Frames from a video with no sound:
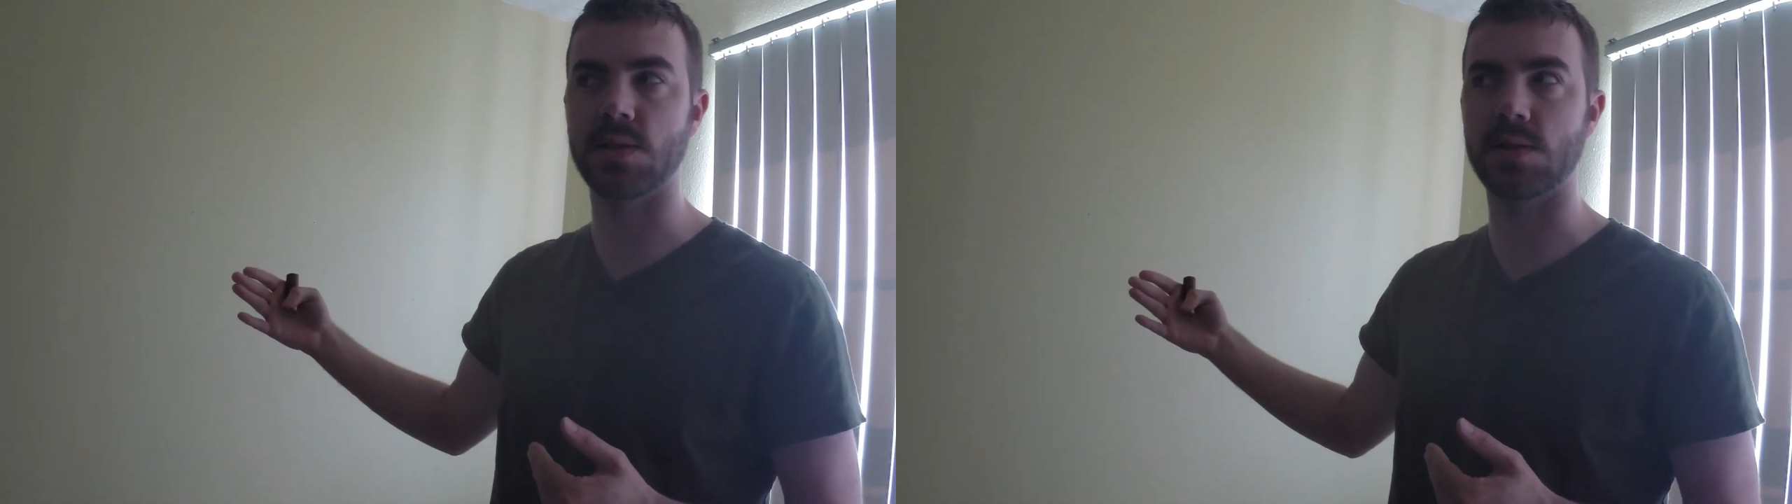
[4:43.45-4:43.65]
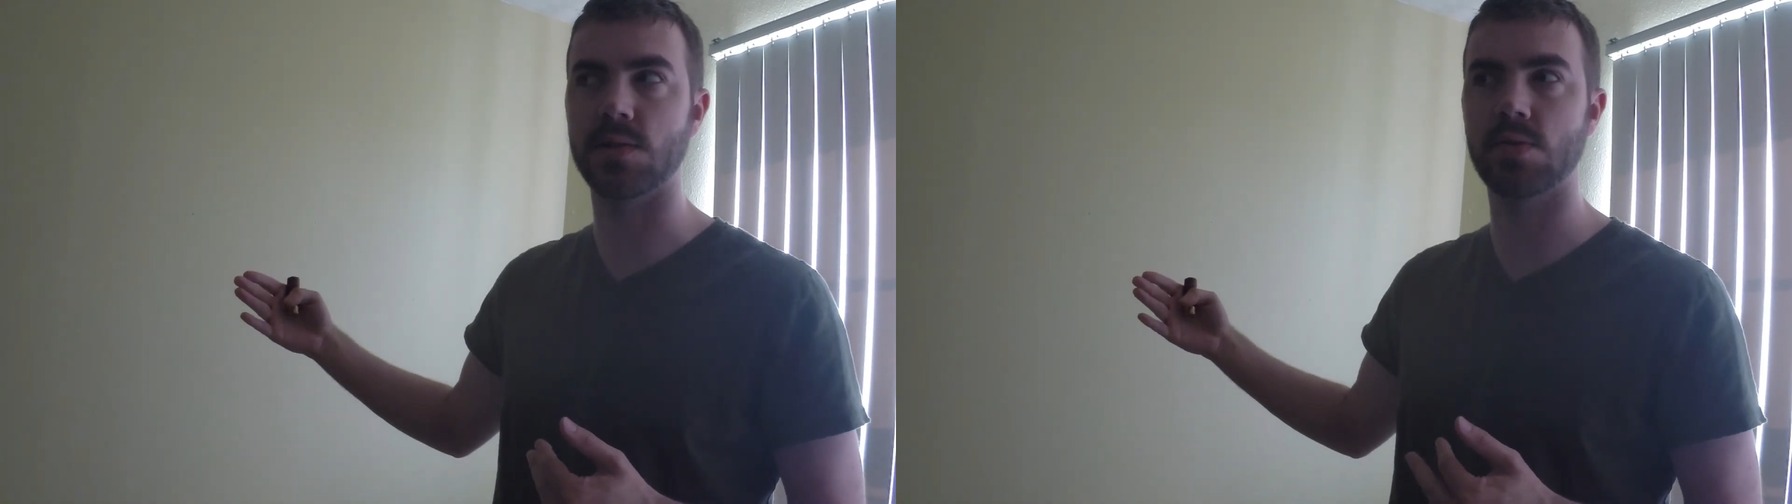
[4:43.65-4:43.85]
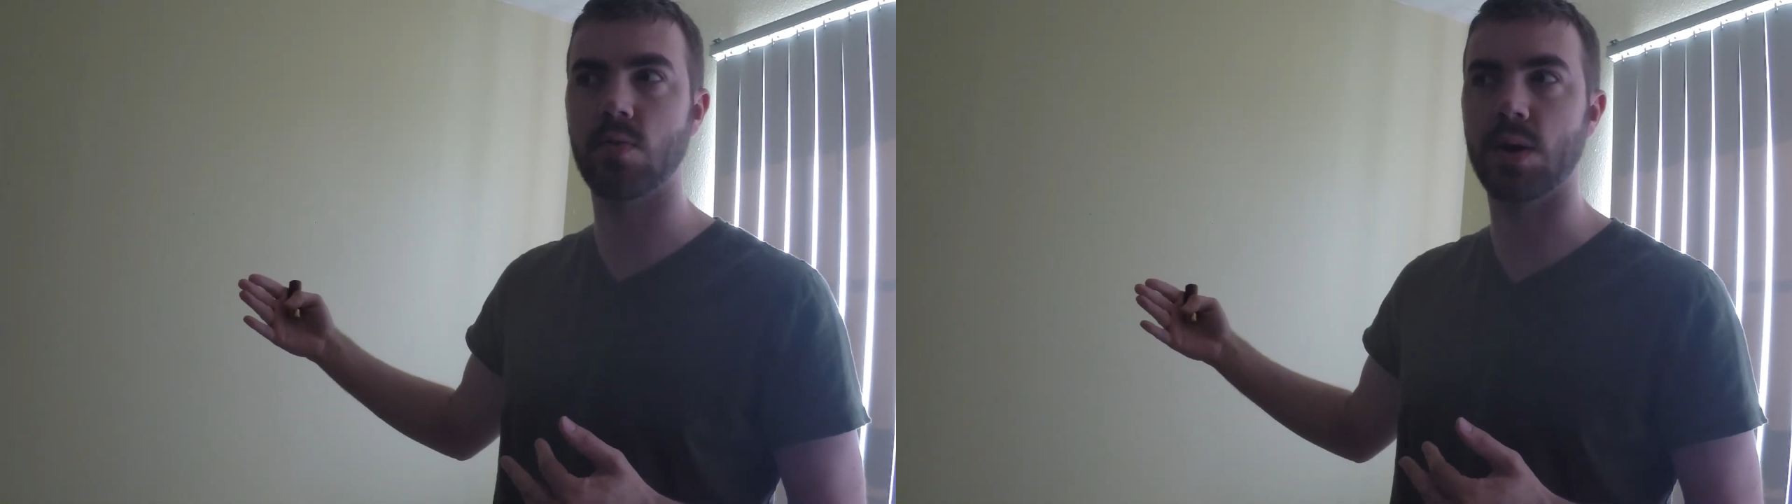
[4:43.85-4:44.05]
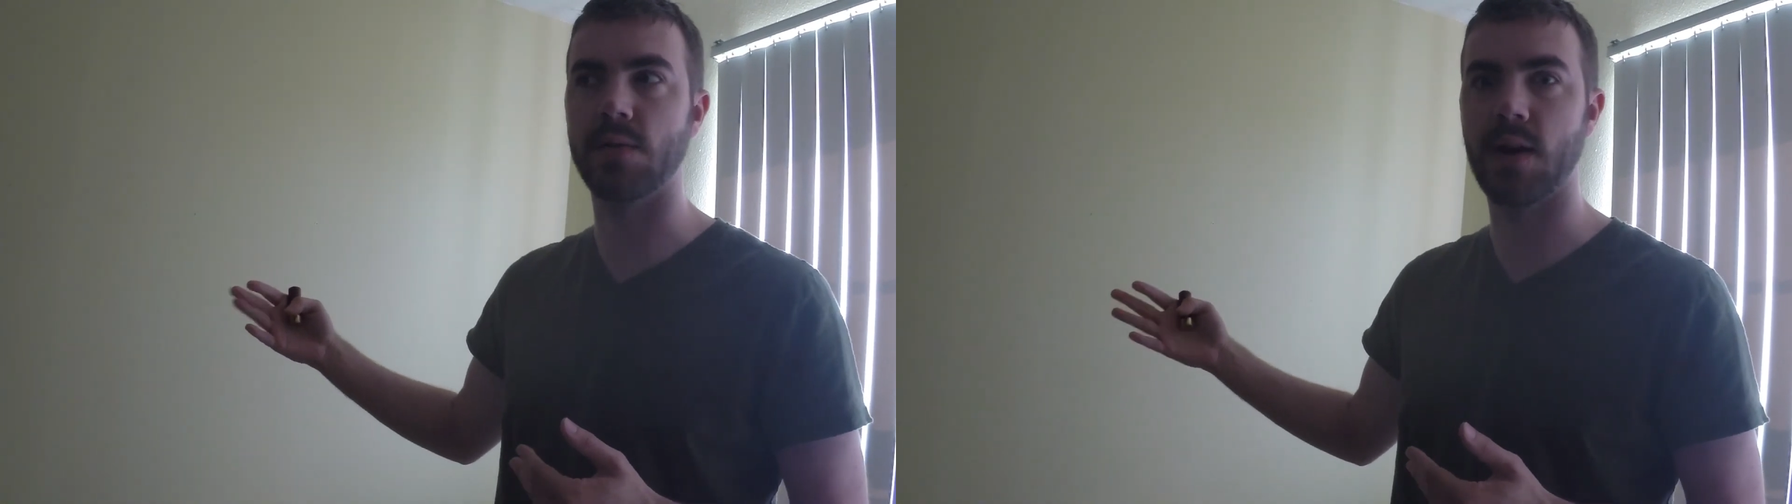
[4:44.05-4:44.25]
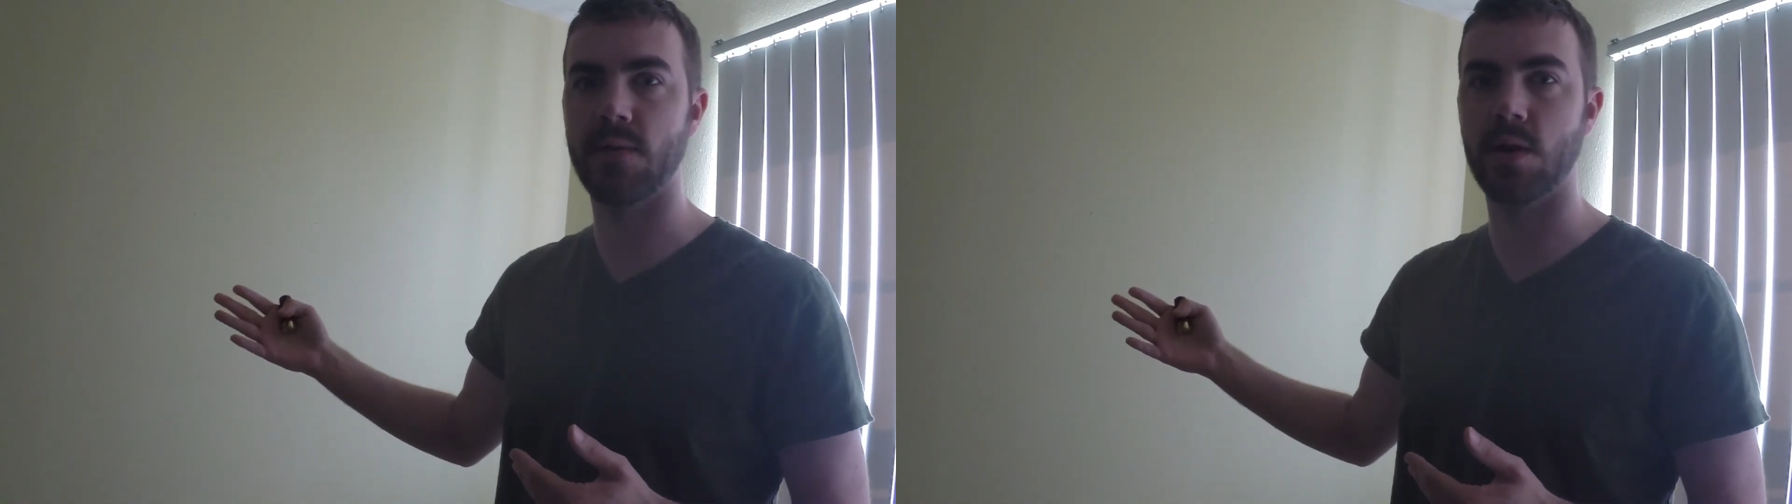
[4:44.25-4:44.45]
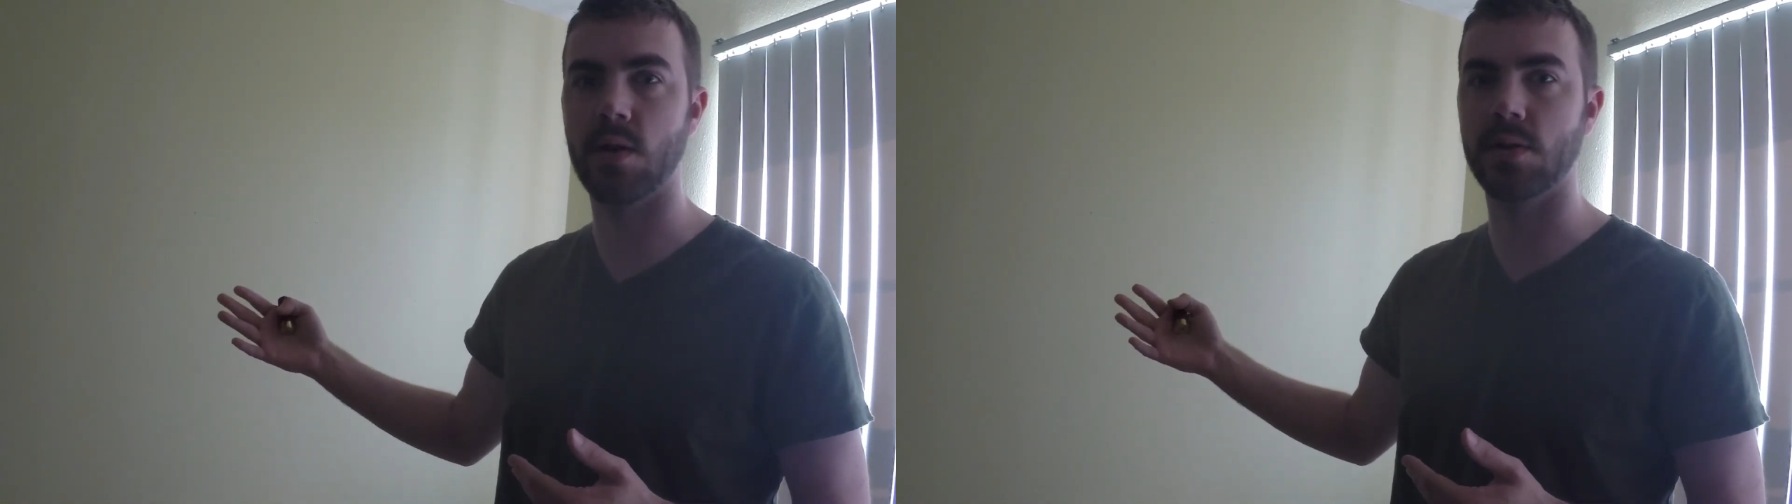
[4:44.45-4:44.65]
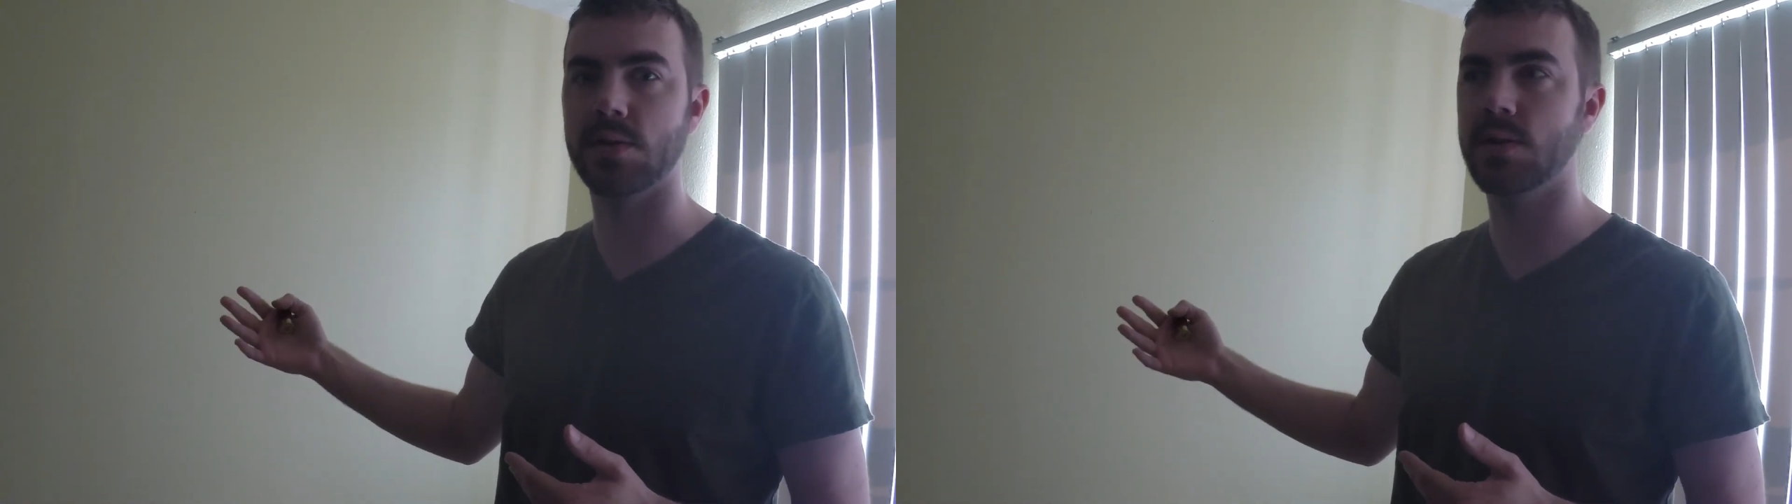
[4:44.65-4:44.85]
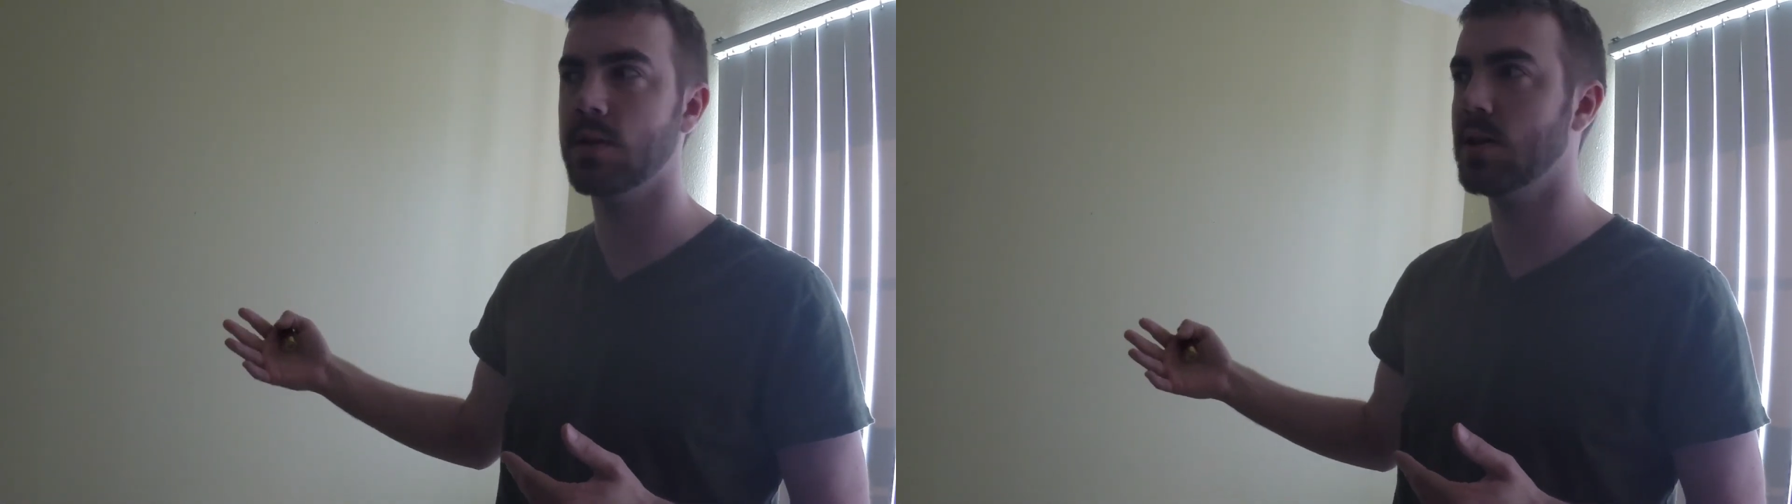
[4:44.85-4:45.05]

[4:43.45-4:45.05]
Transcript: is 25 yards.